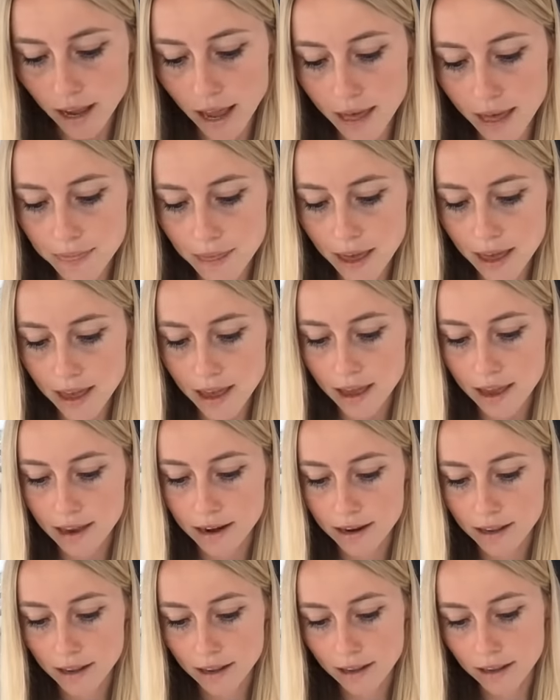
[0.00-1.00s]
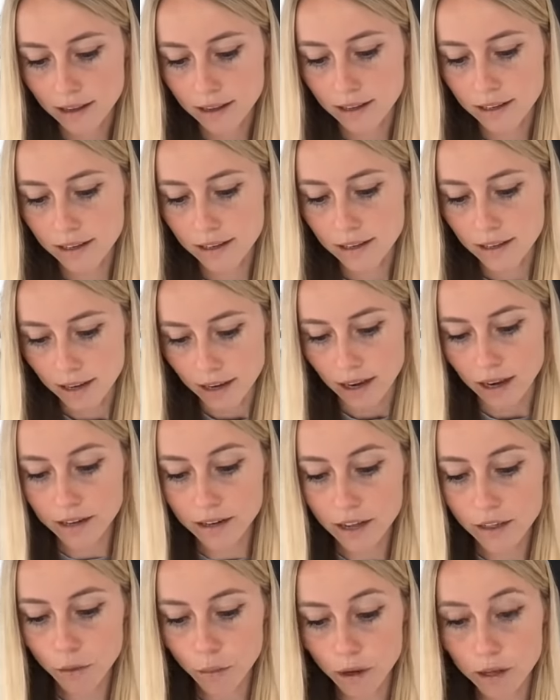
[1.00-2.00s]
And then
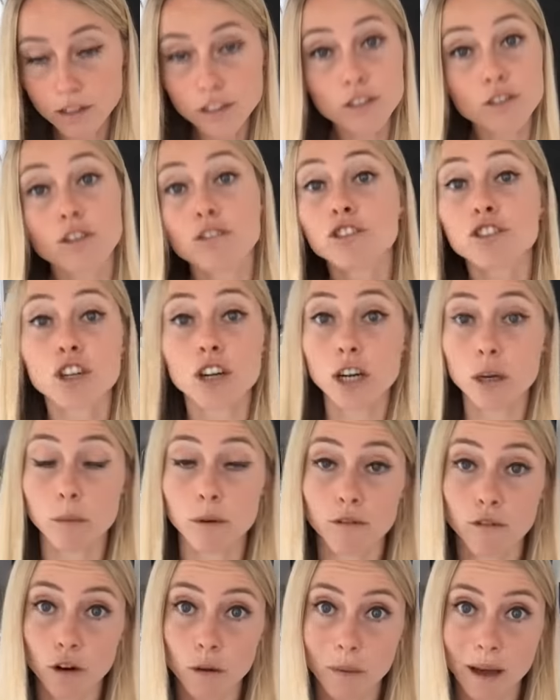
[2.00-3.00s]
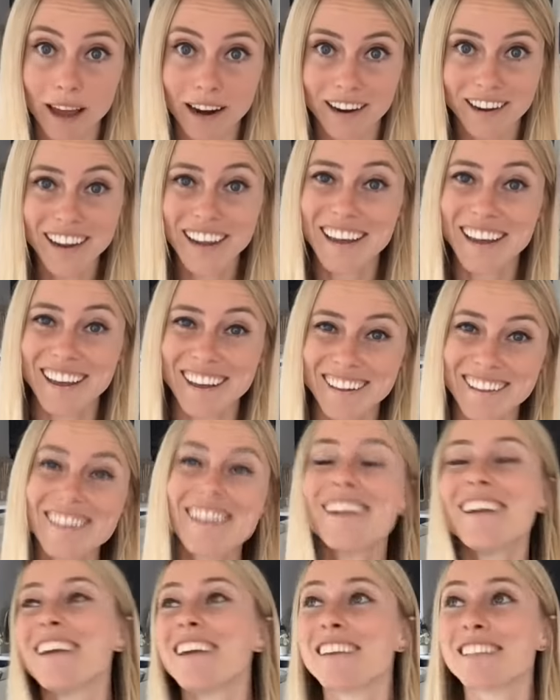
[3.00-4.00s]
another one so, no sugar before bed.
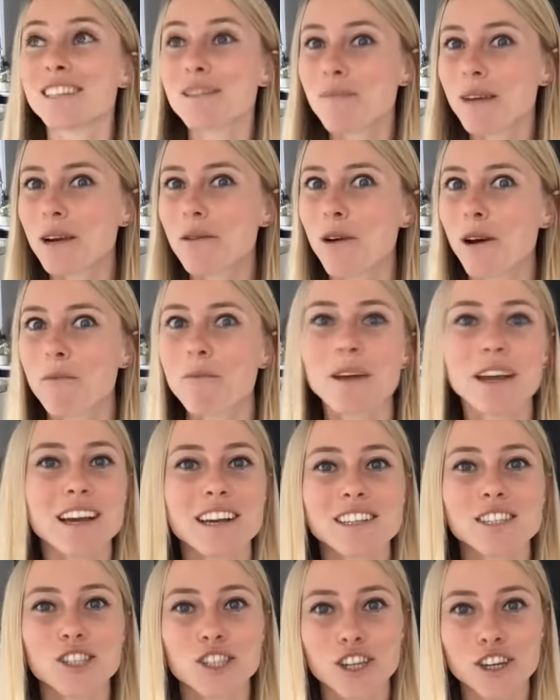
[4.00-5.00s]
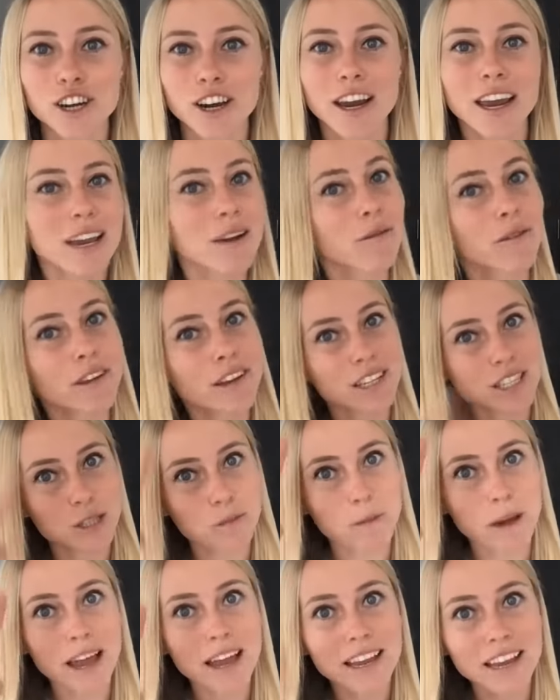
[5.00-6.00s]
it's a big one because sugar can really
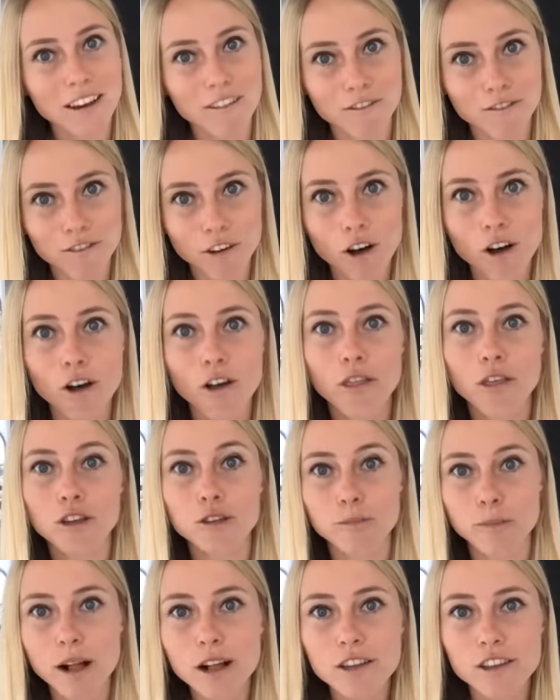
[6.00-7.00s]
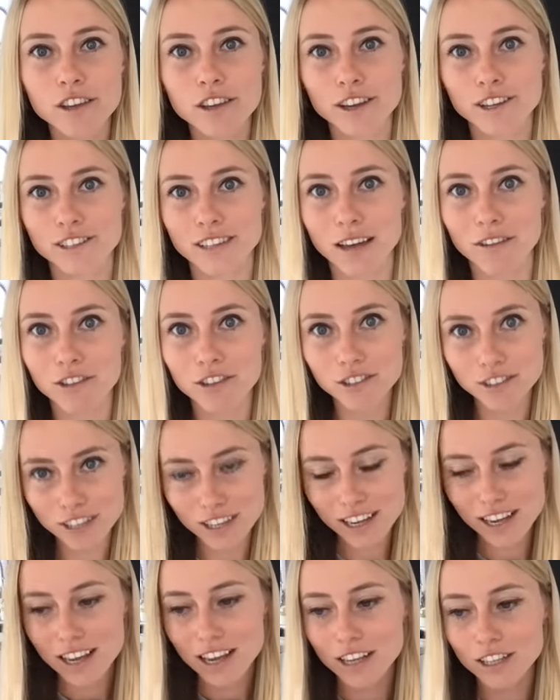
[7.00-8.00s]
spike and fall those blood glucose levels.
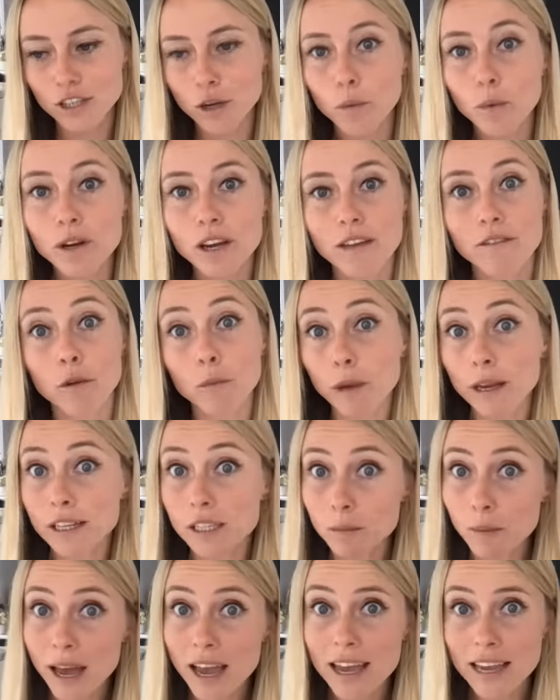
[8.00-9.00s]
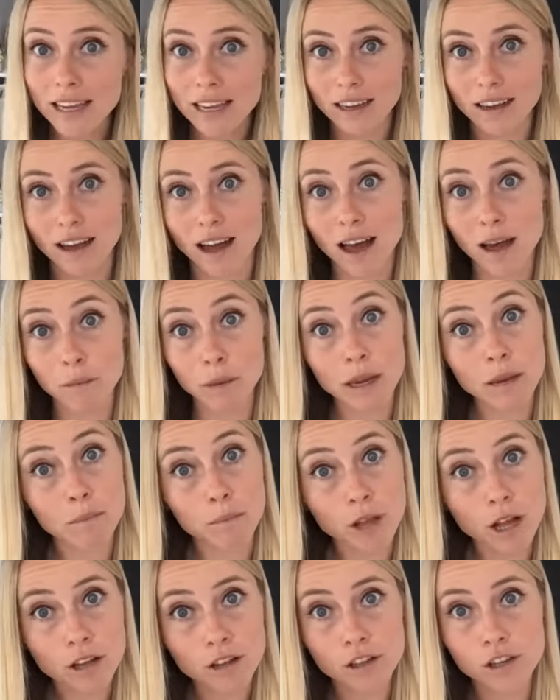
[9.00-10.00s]
So when you have a big spike um, in
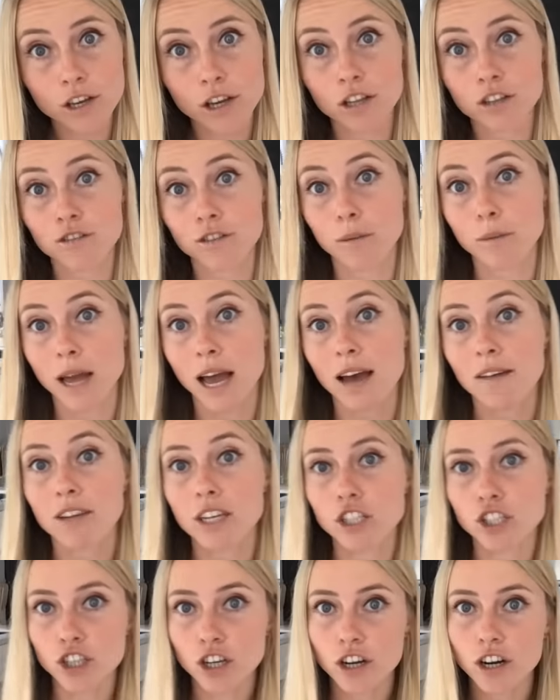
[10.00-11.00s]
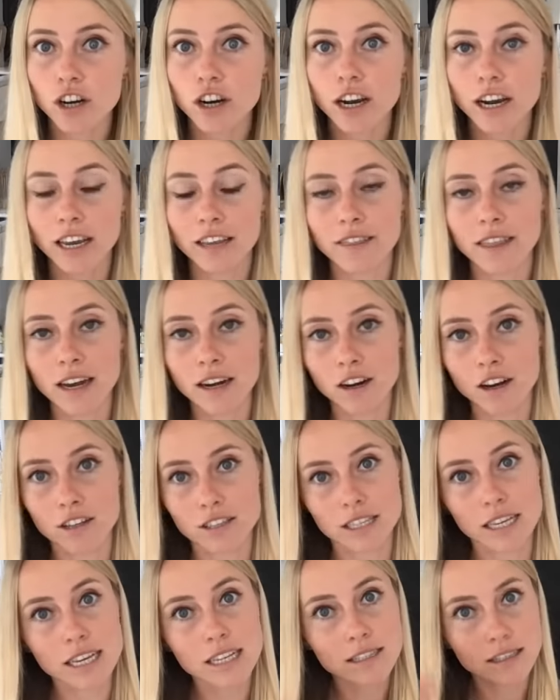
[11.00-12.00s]
blood glucose from having sugar, it can then
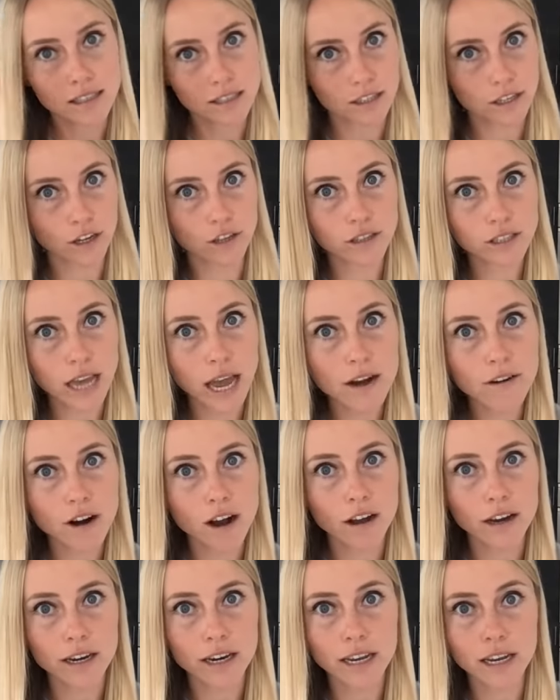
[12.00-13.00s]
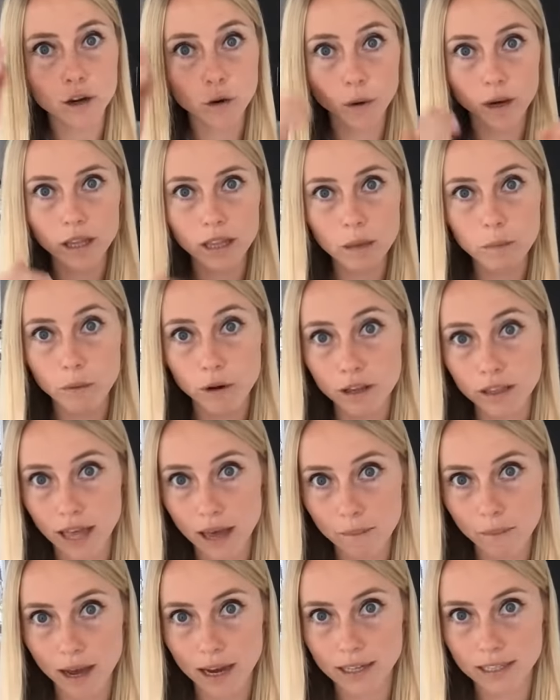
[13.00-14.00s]
cause insulin to go skyrocketing, quickly bring
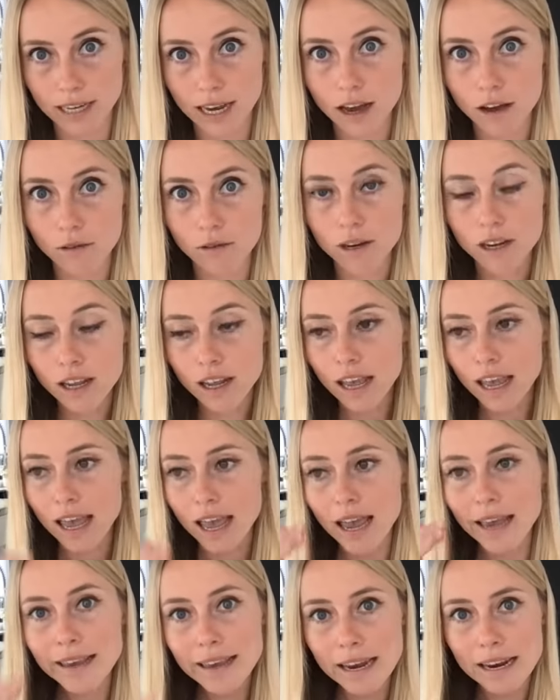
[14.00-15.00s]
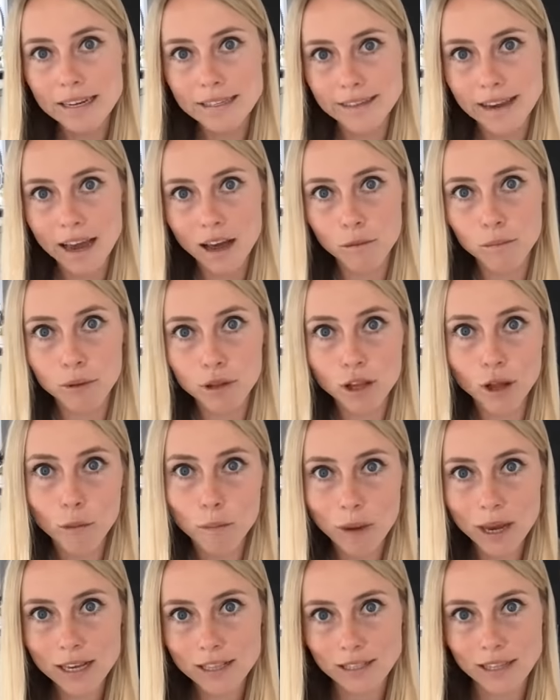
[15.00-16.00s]
that back down and get it down
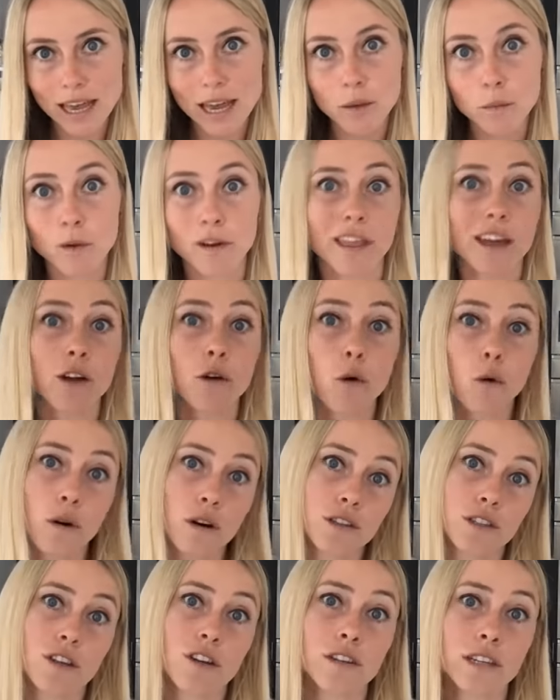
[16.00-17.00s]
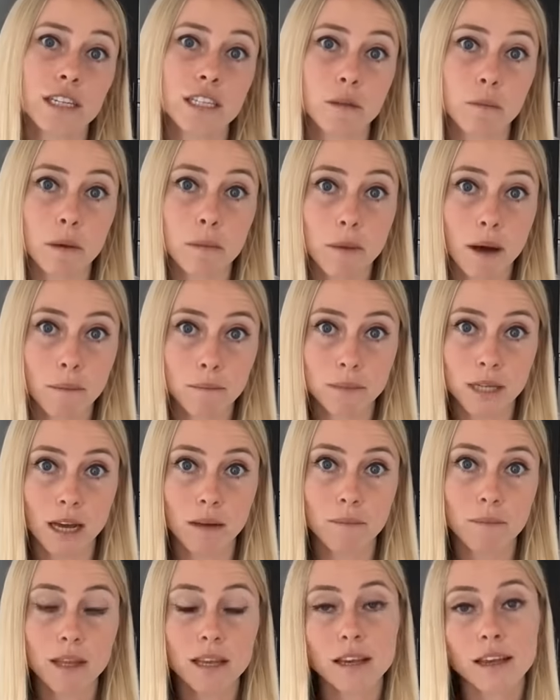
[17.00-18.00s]
below baseline where then cortisol needs to be pumped
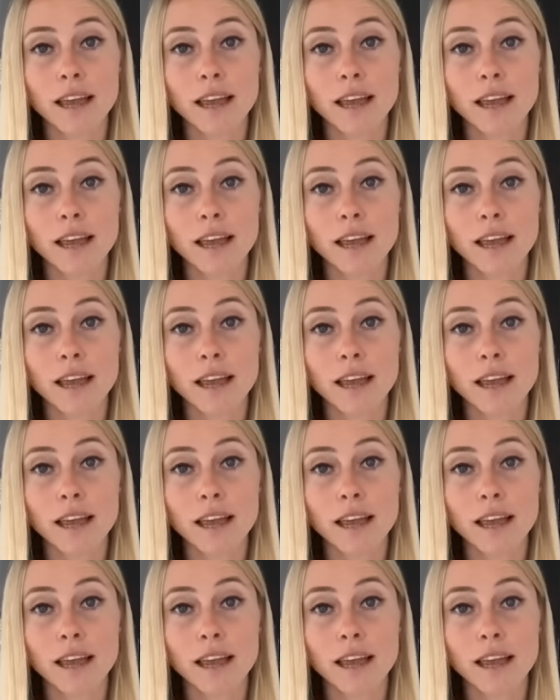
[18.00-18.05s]
up.